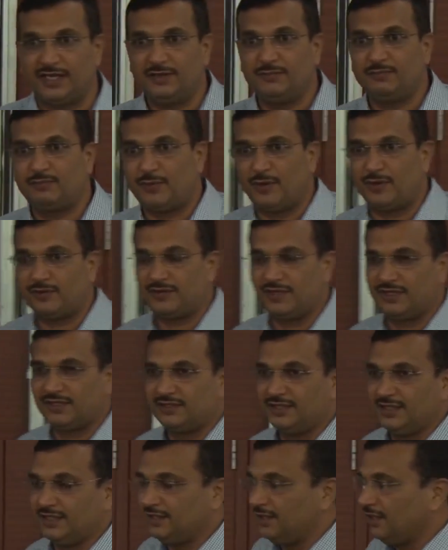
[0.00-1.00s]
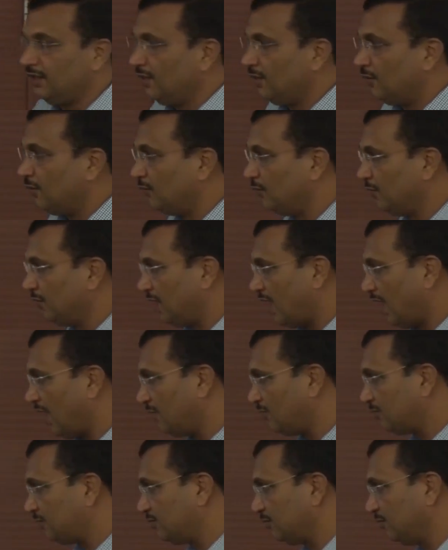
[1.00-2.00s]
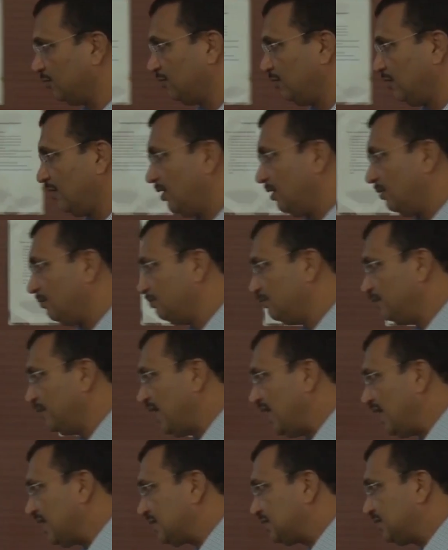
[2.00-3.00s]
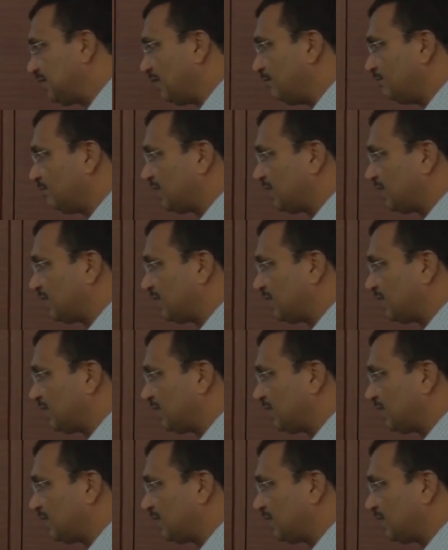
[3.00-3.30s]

important thing. We have to make them